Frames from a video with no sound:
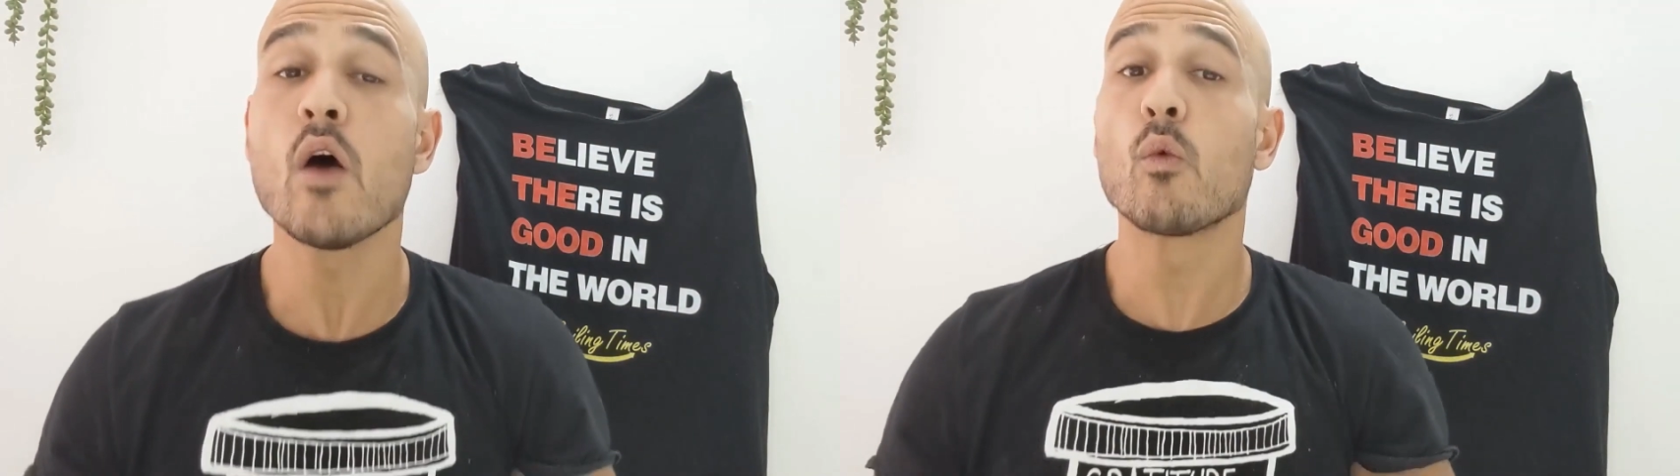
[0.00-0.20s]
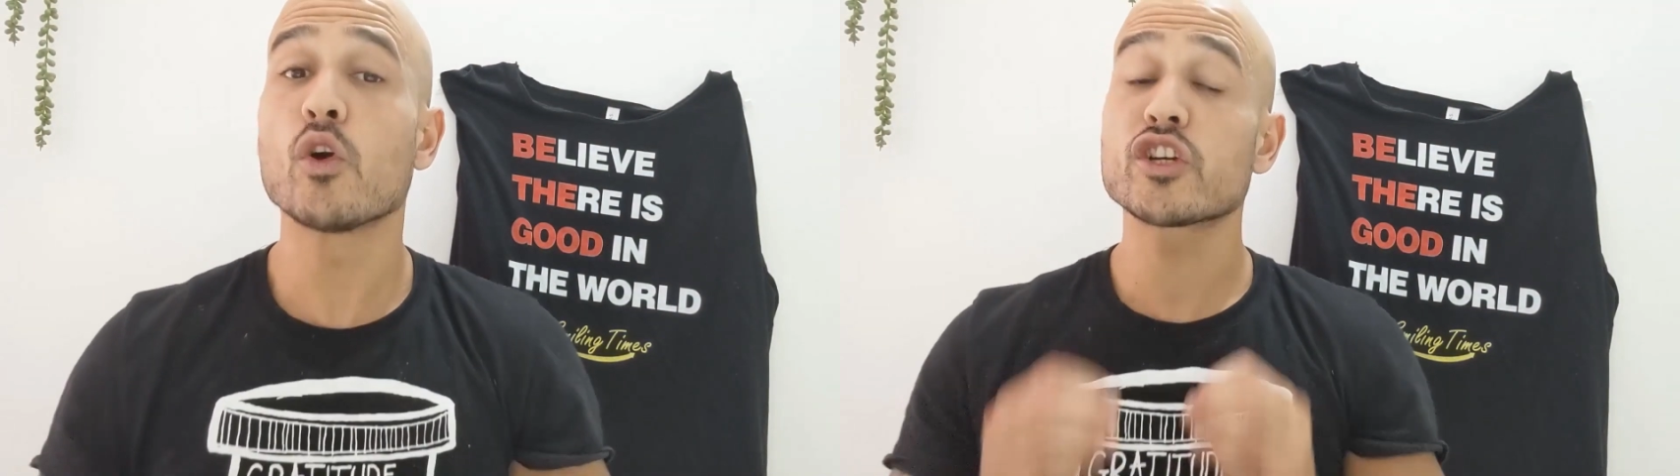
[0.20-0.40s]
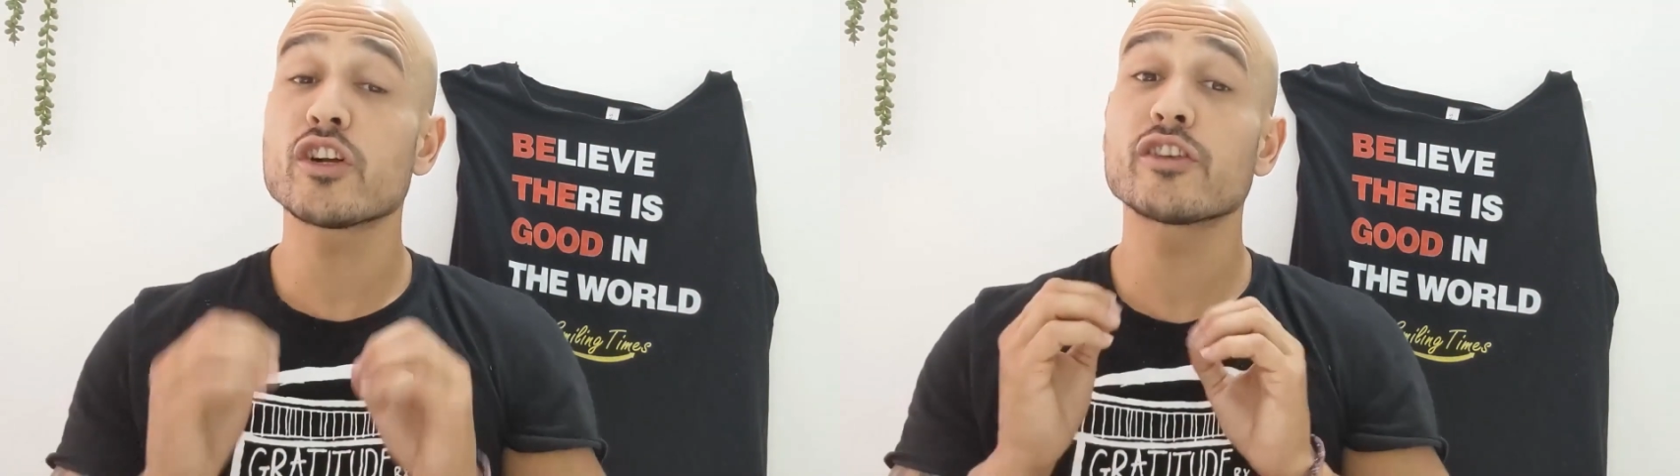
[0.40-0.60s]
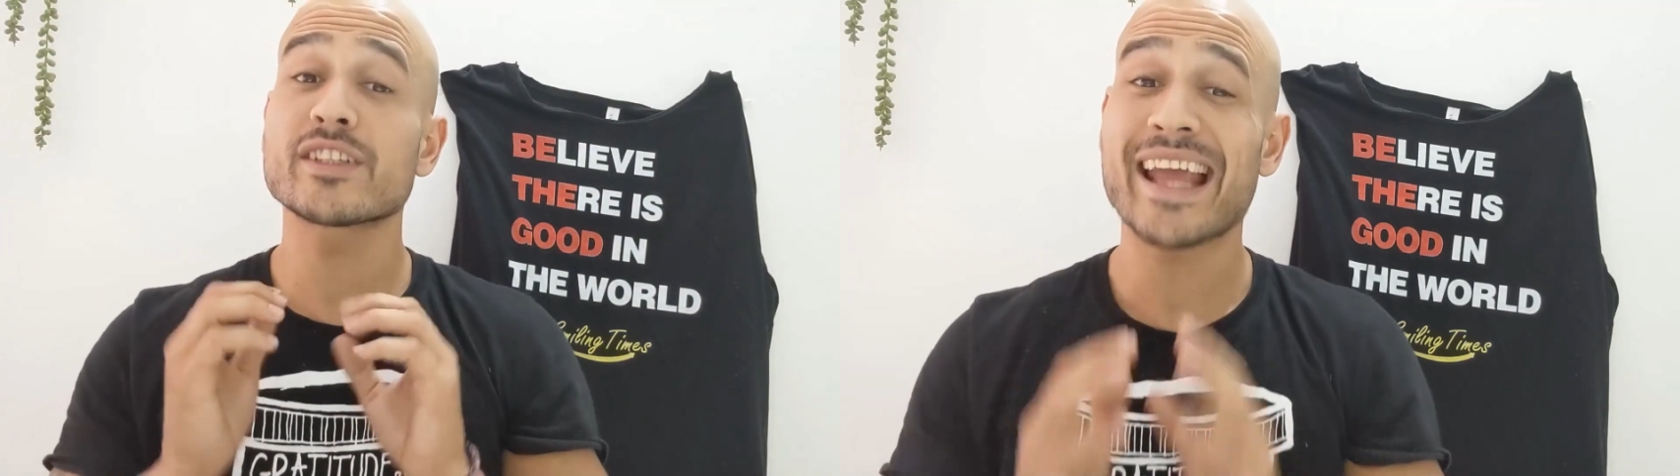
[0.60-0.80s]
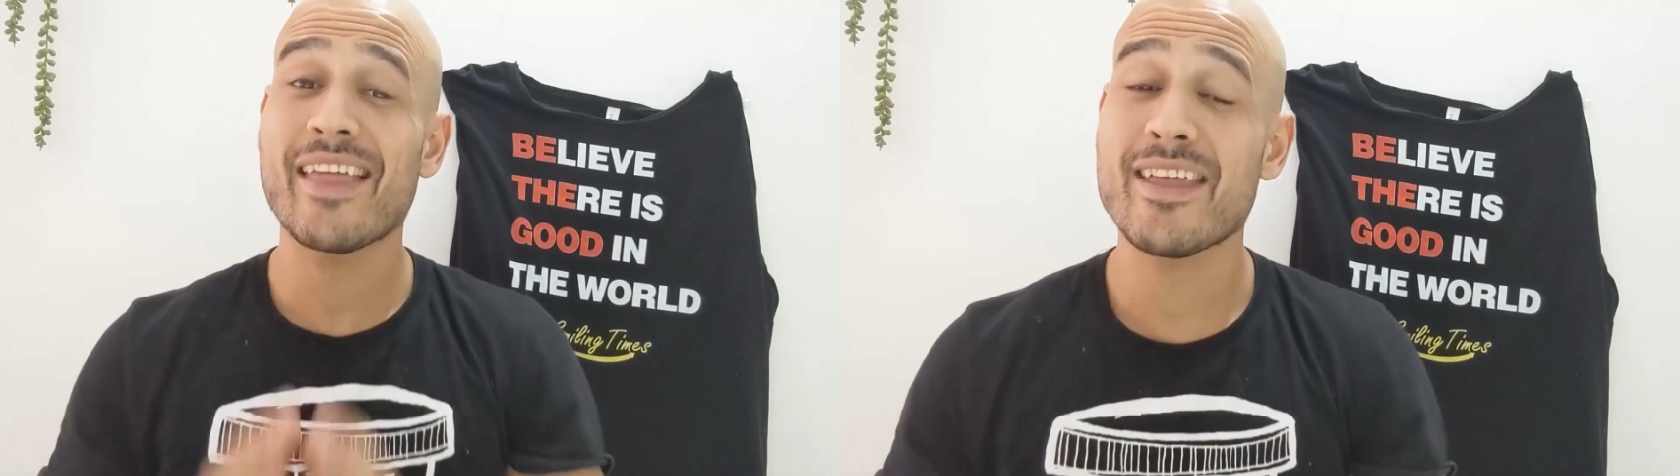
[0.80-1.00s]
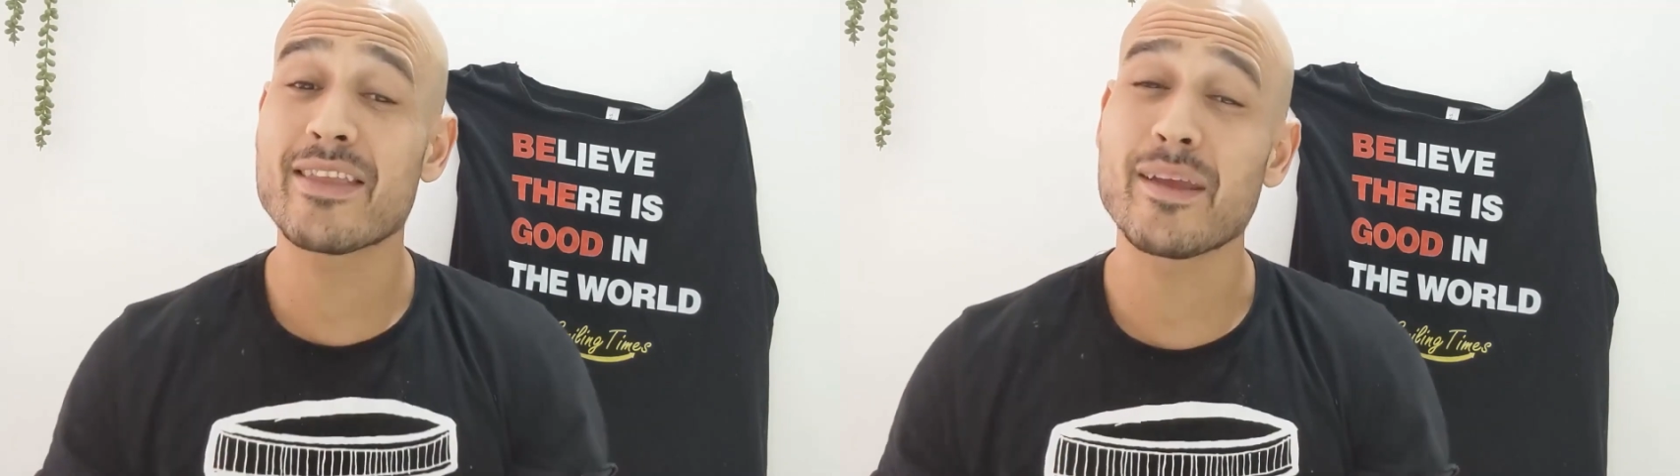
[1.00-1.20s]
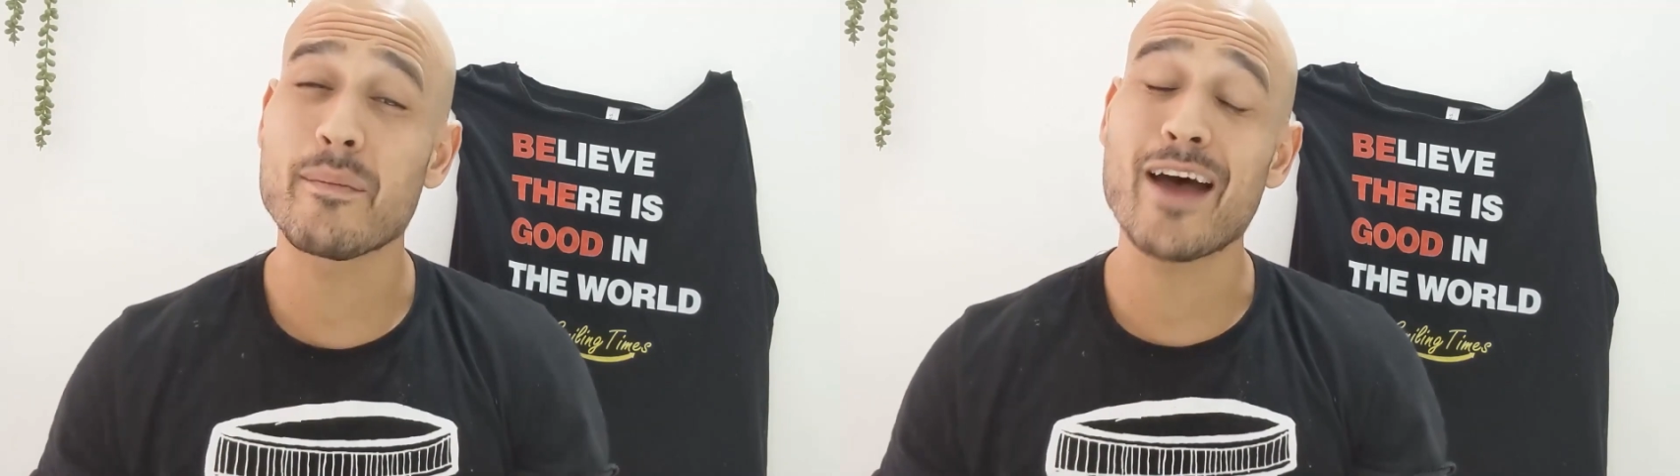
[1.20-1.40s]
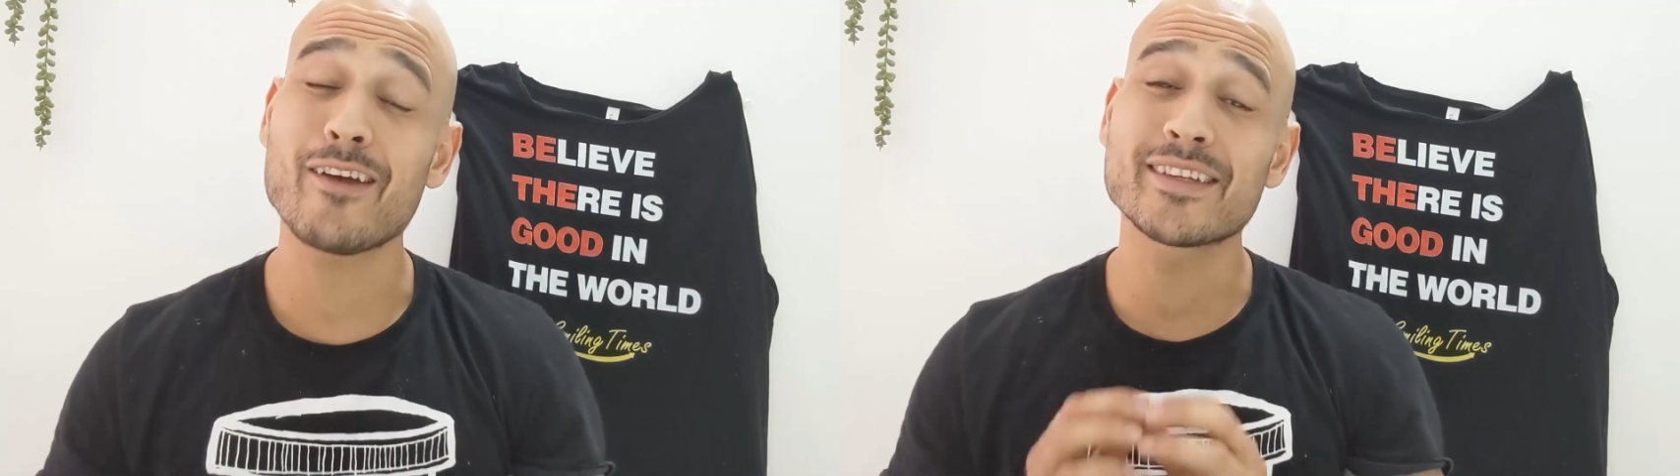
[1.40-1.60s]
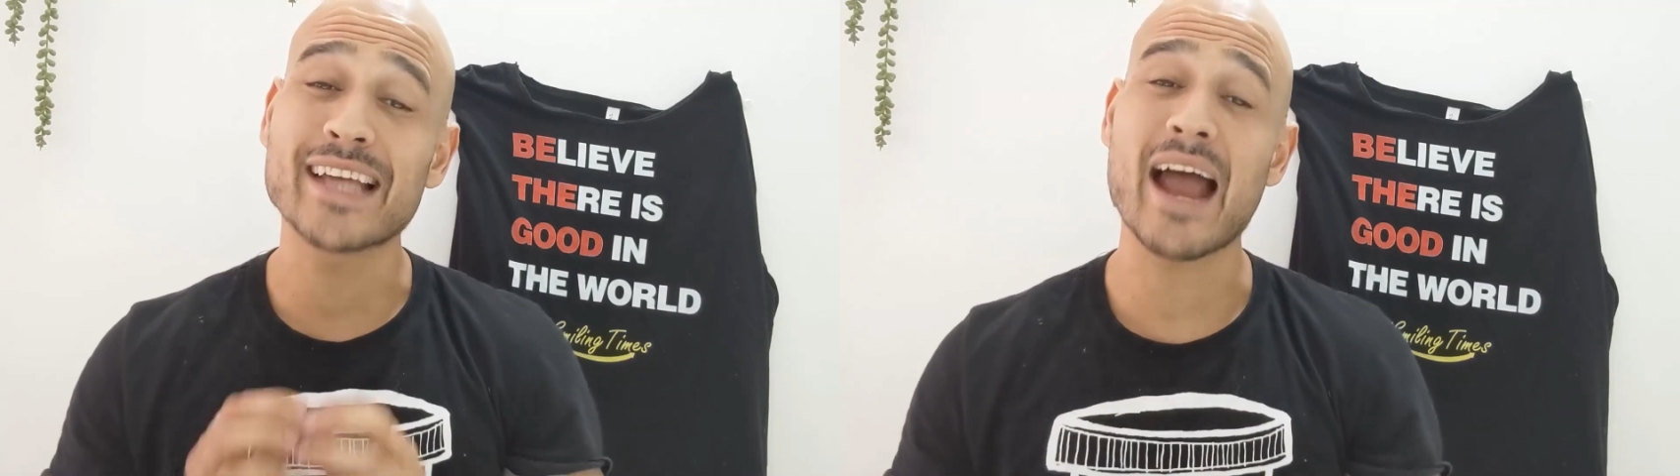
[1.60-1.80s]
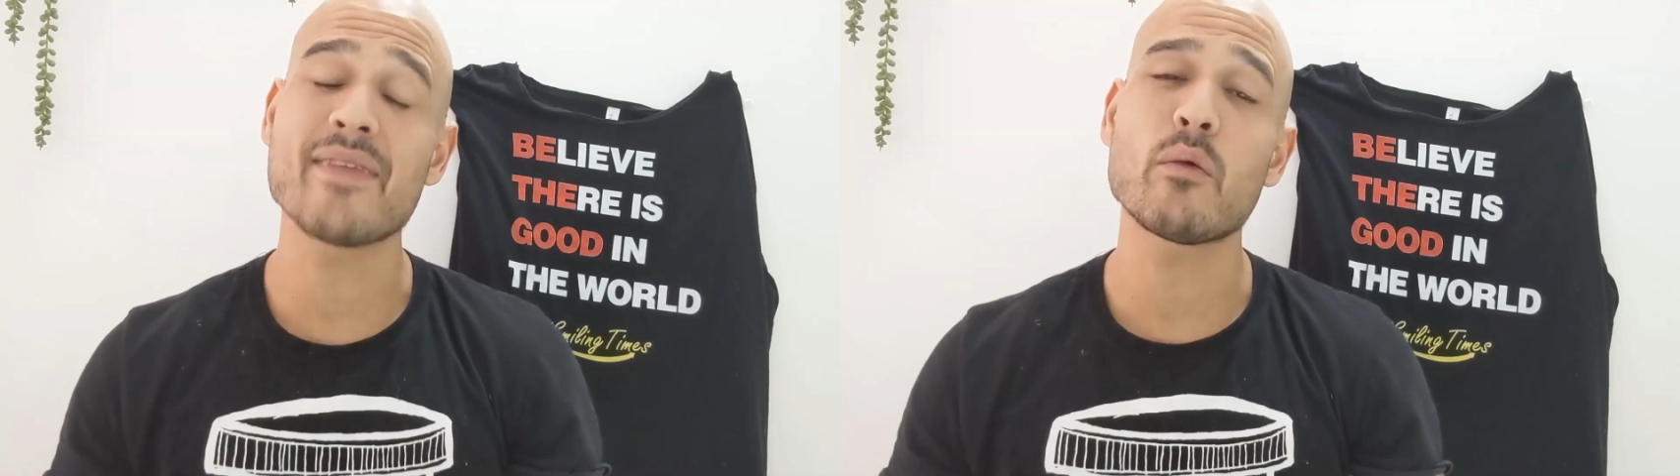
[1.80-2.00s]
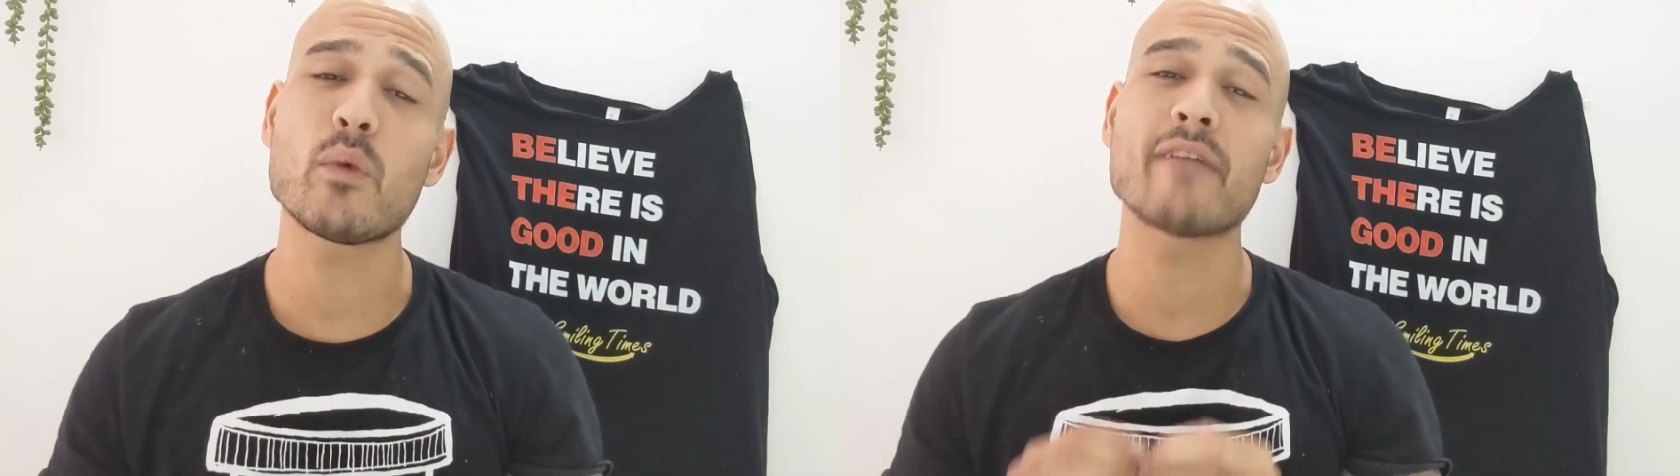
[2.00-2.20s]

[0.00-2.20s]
we should understand that the amount of time that we